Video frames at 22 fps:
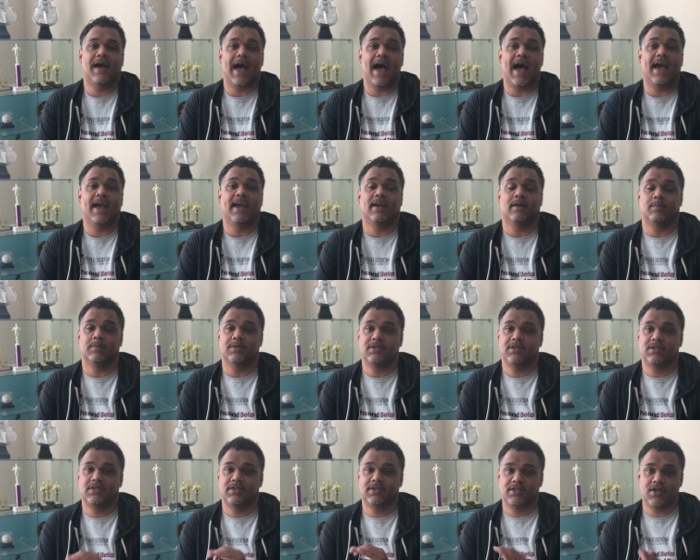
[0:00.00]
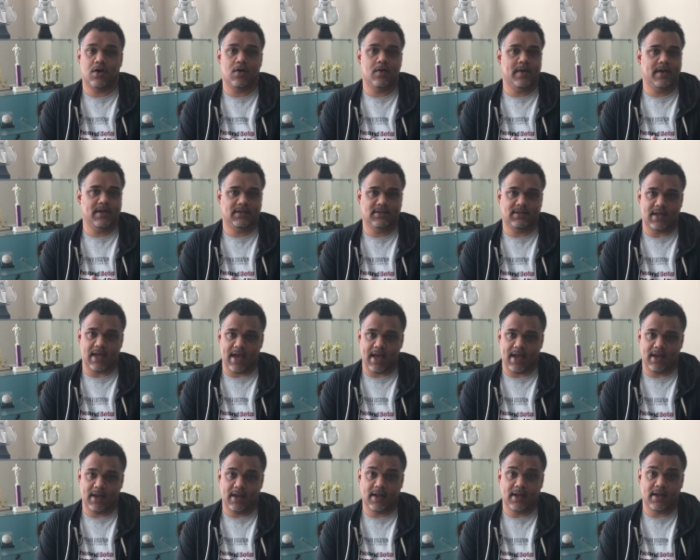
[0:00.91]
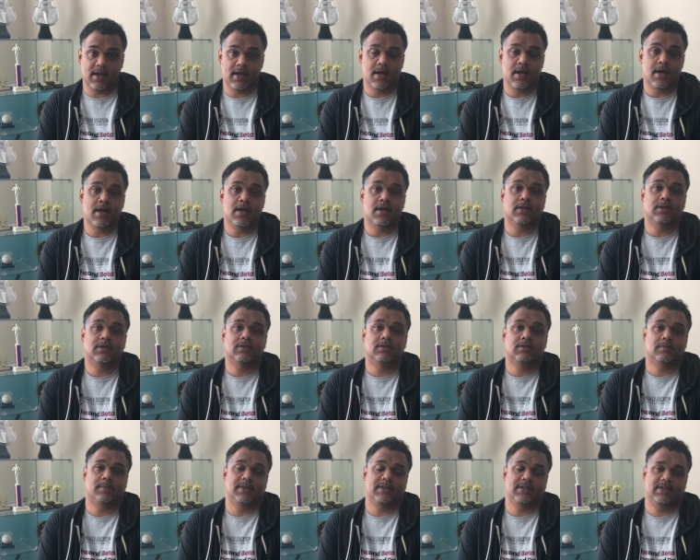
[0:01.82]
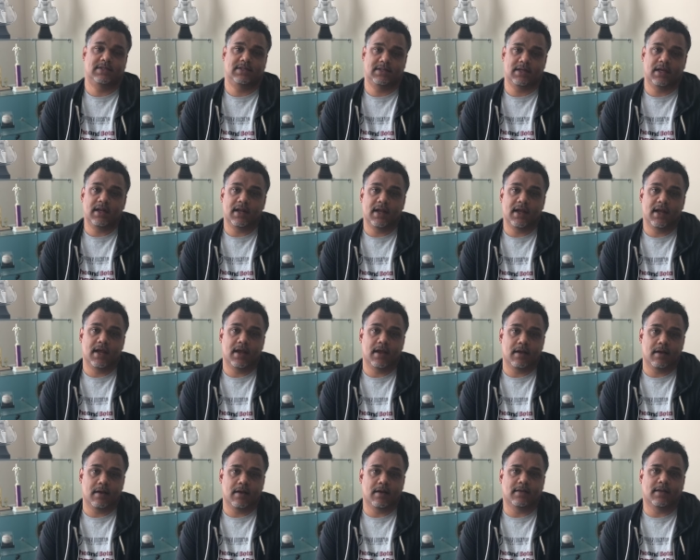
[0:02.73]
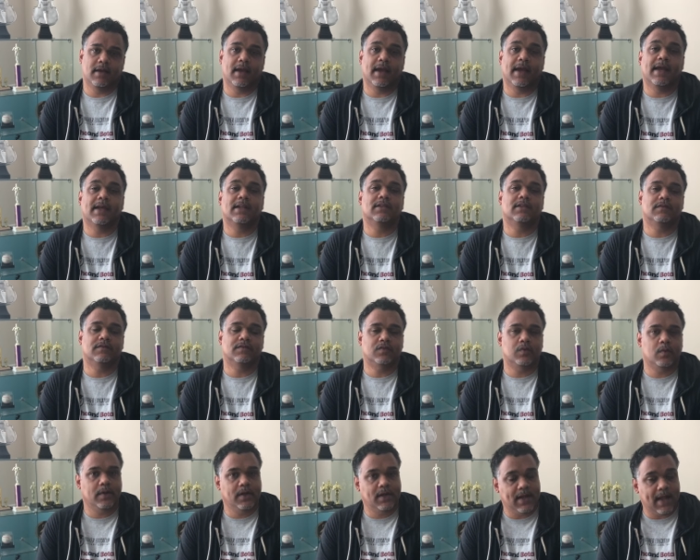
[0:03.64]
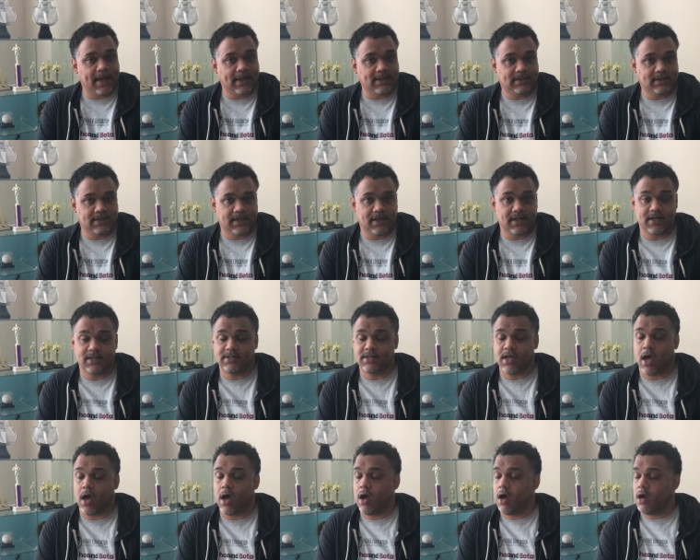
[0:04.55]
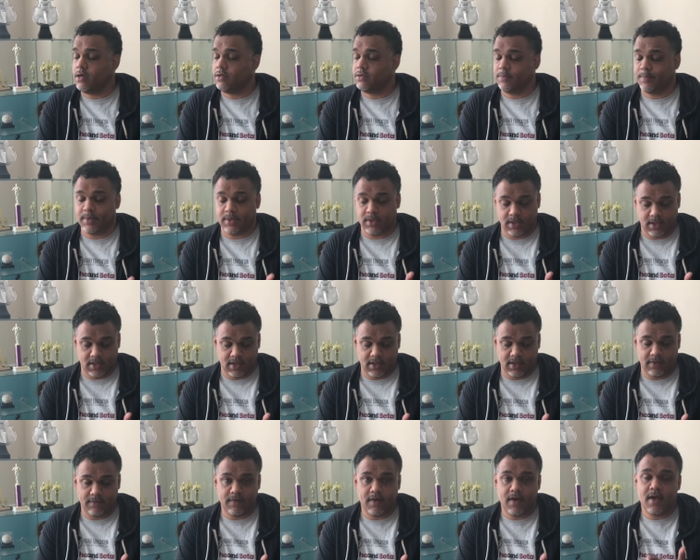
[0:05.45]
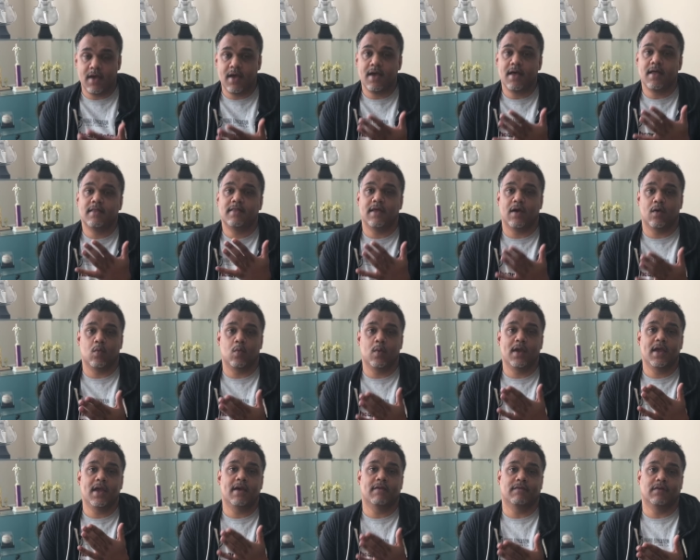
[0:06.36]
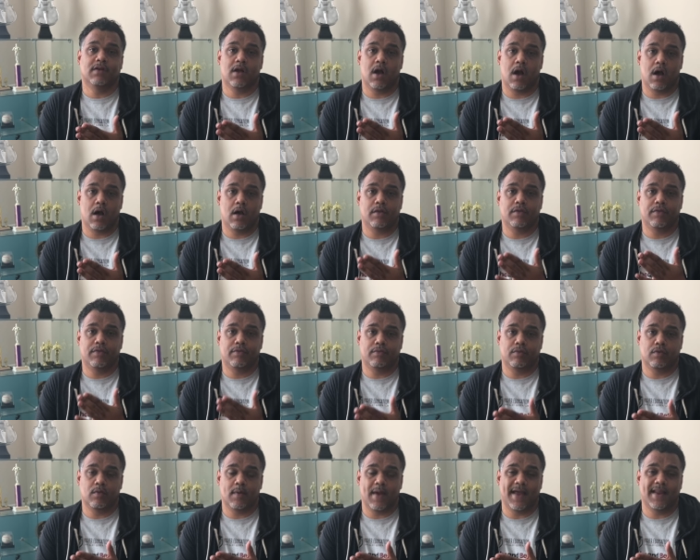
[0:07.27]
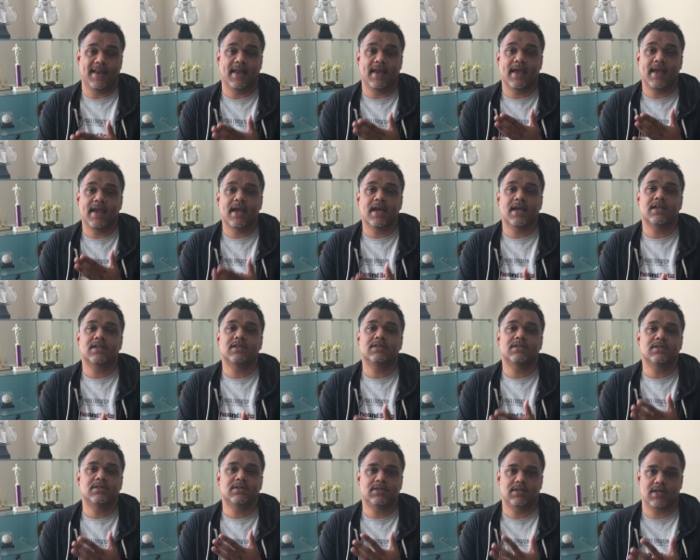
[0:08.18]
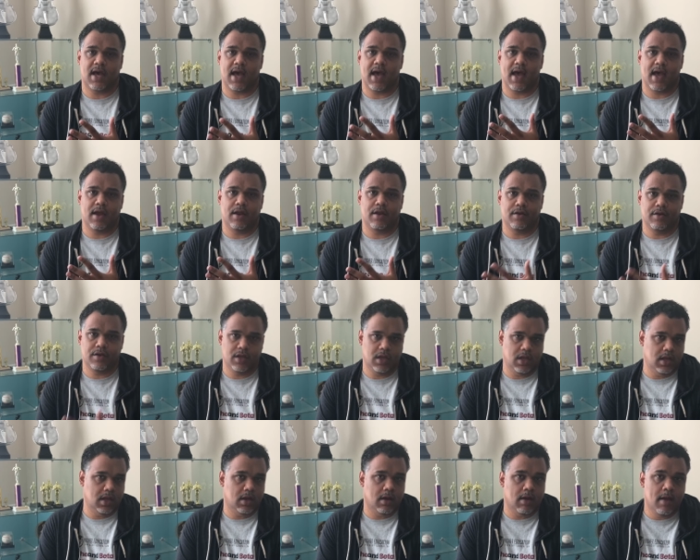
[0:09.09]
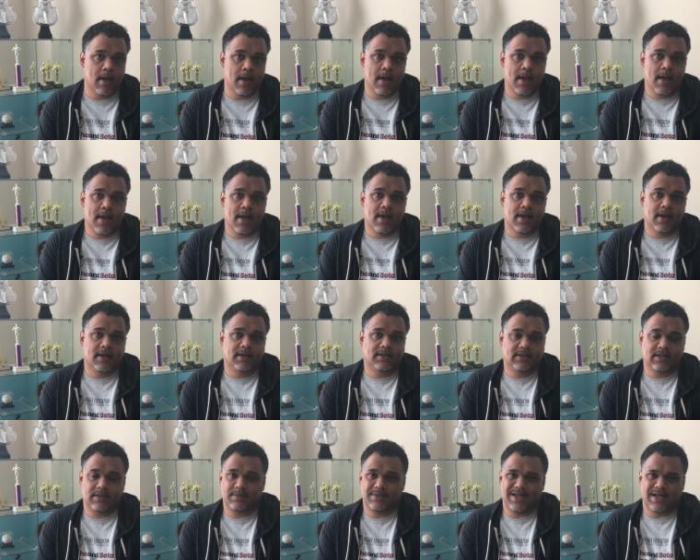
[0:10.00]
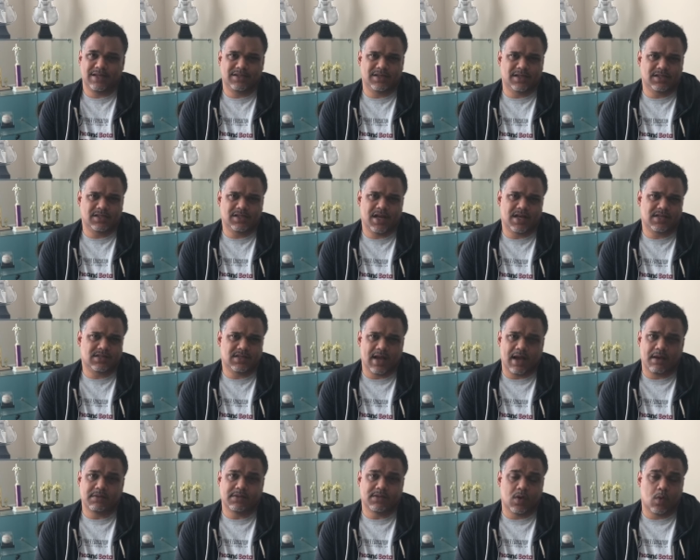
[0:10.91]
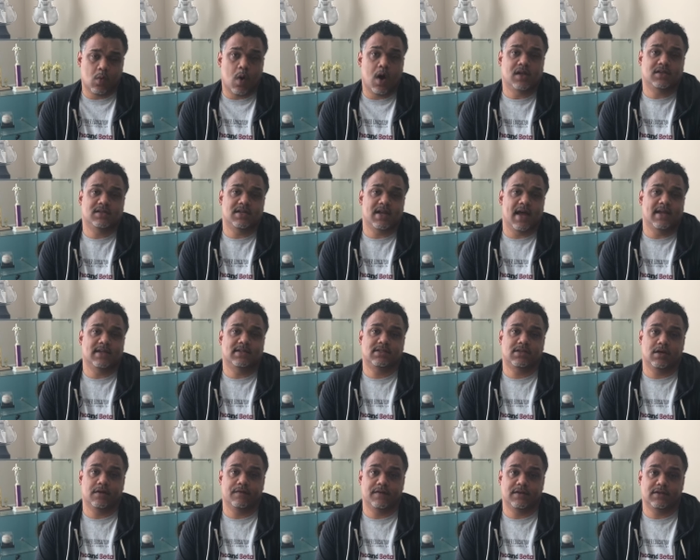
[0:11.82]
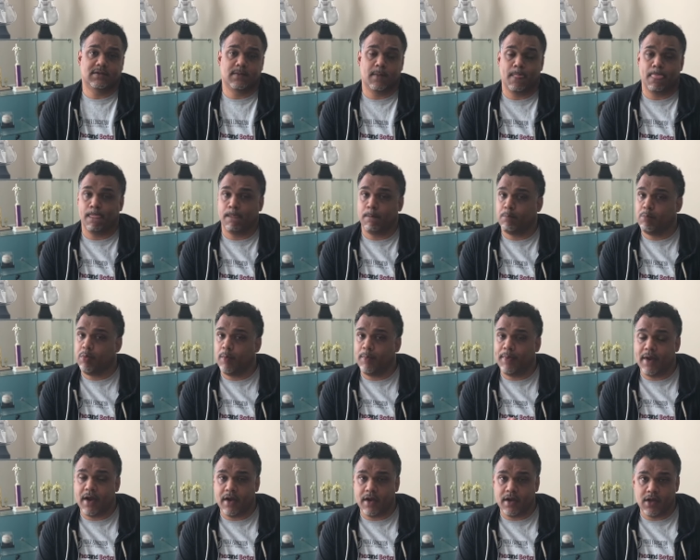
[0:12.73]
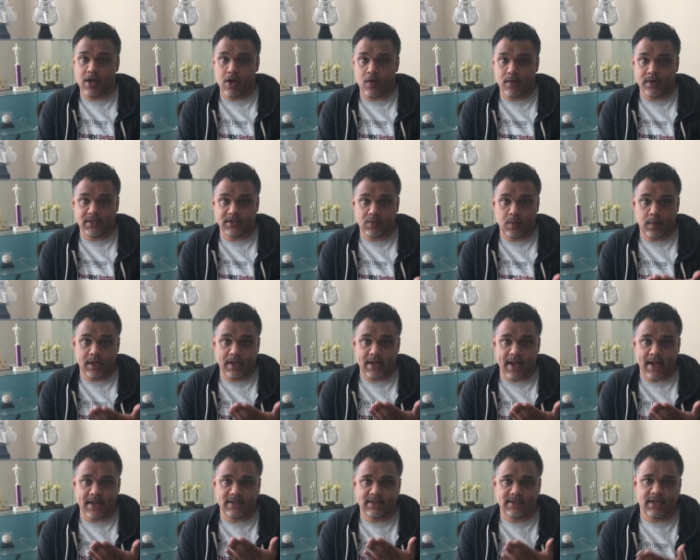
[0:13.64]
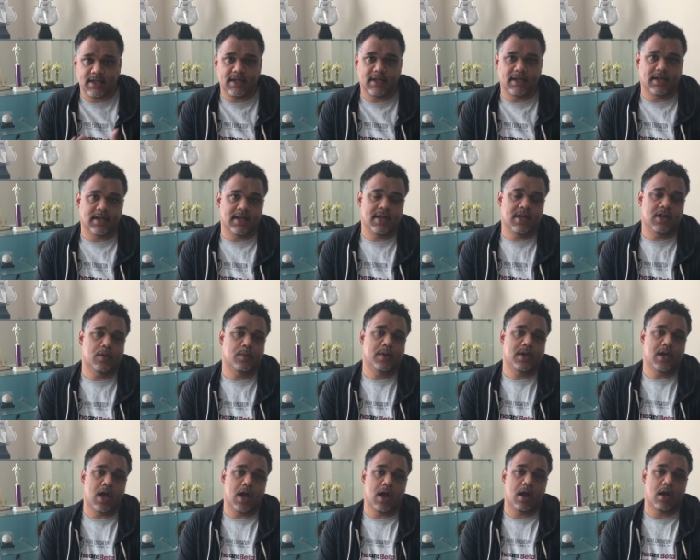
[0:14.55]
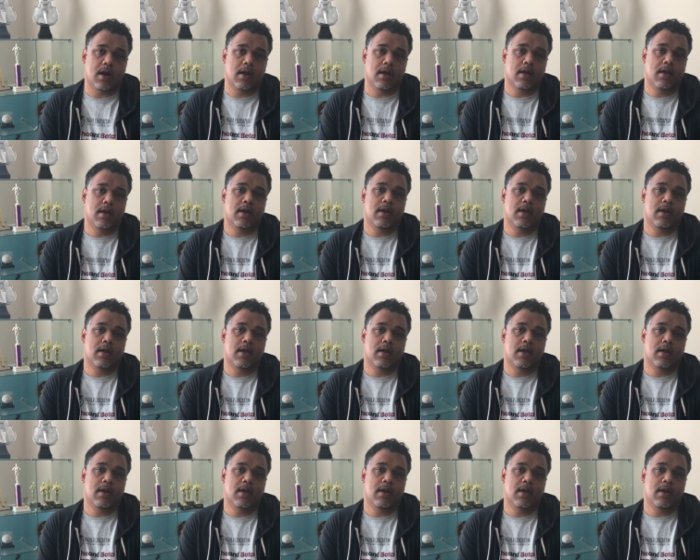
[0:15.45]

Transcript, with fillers: I am so excited to be sitting here at the end of 2019. It's hard to believe that we have gone through an entire year. It seems like just yesterday I was in watch night service preparing to go into 2019, and here we are